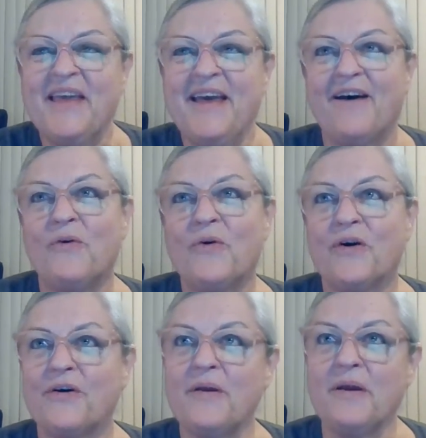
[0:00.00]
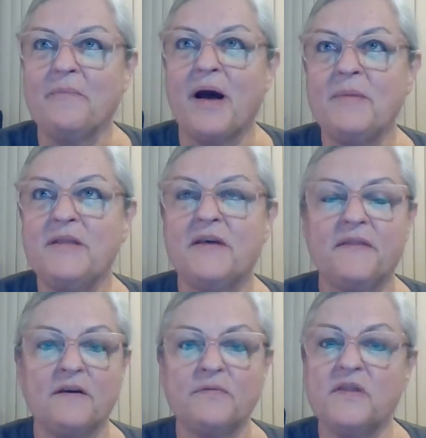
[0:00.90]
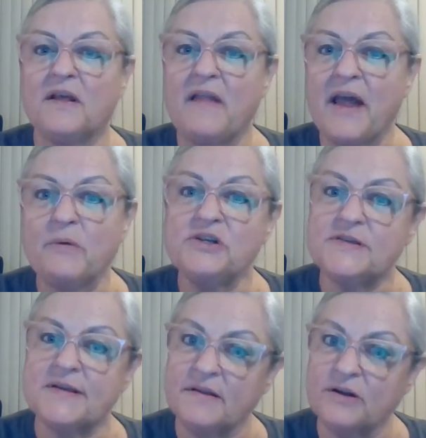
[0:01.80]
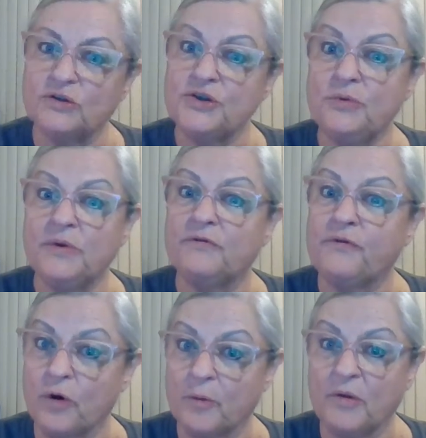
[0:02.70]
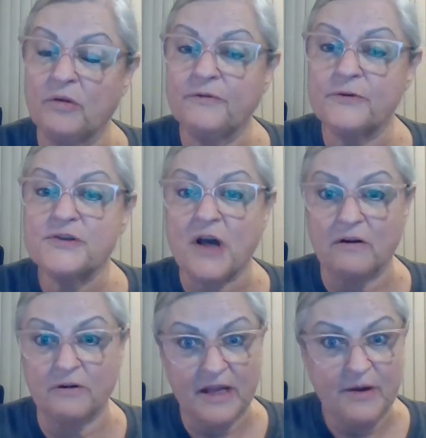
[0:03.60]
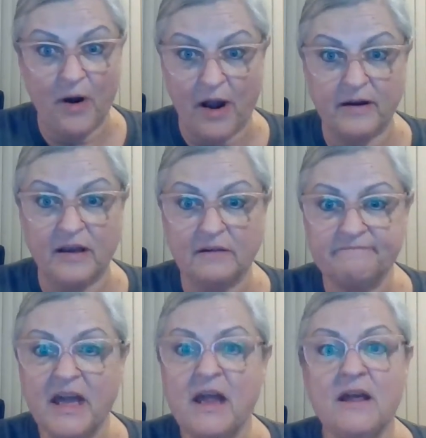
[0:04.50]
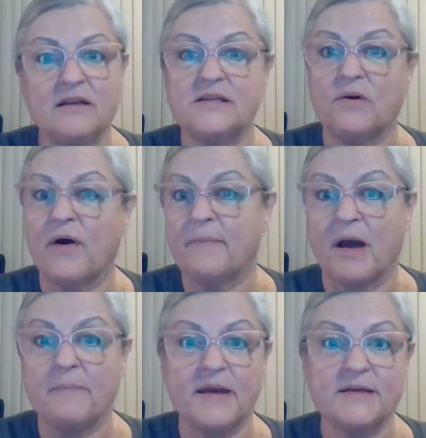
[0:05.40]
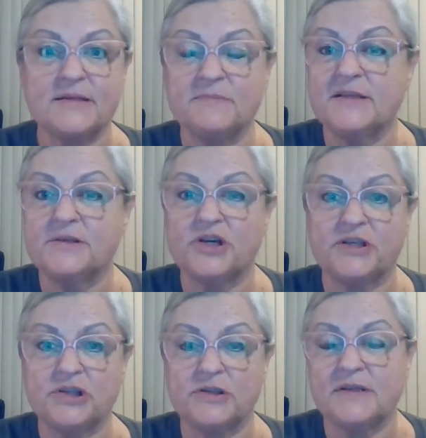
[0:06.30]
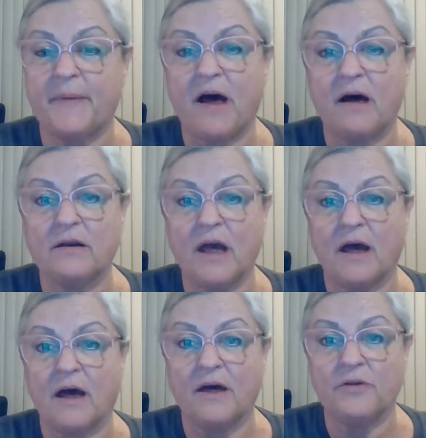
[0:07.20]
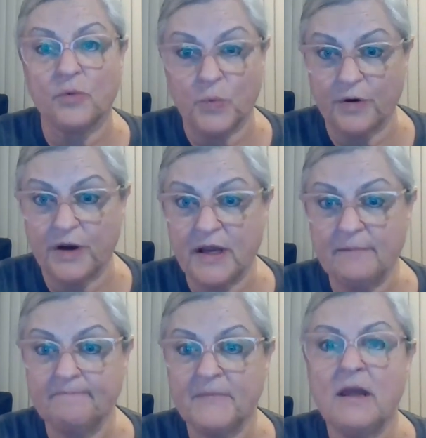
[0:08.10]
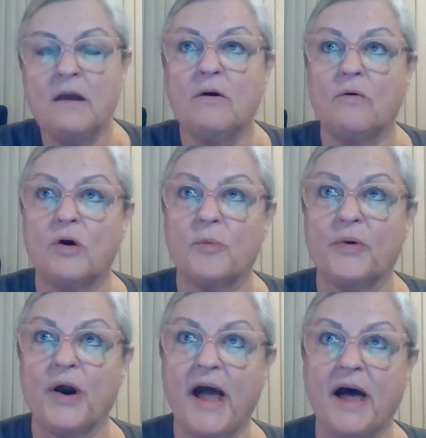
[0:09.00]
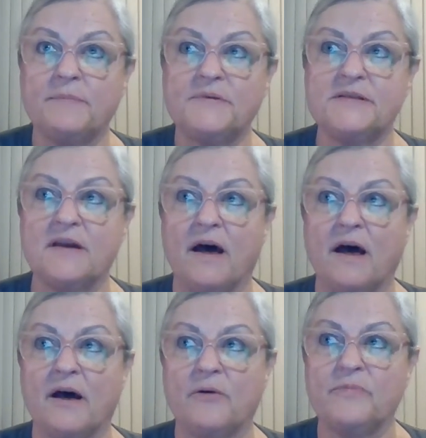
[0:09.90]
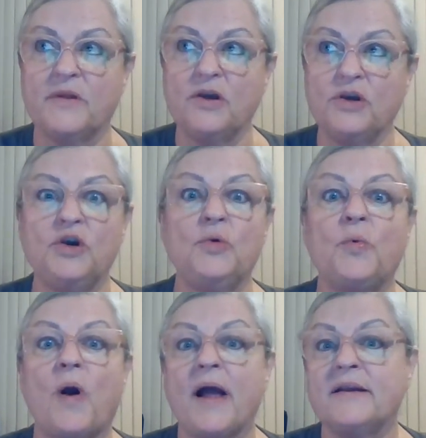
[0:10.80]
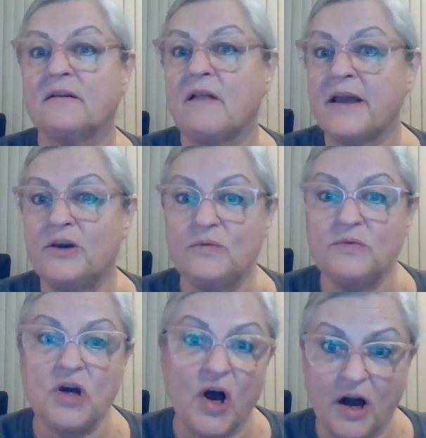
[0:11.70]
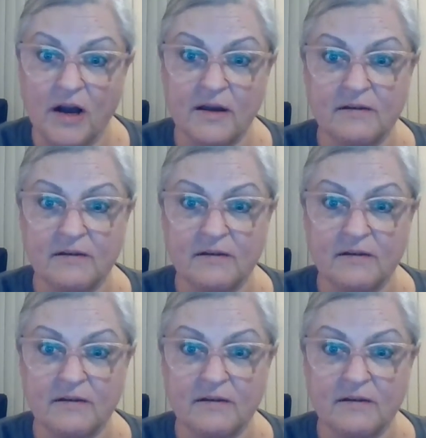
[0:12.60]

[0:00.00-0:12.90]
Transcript: Or it might be that the language is a little too informal for scholarly writing, and so I might make some suggestions about other wording. Or perhaps you write like you talk.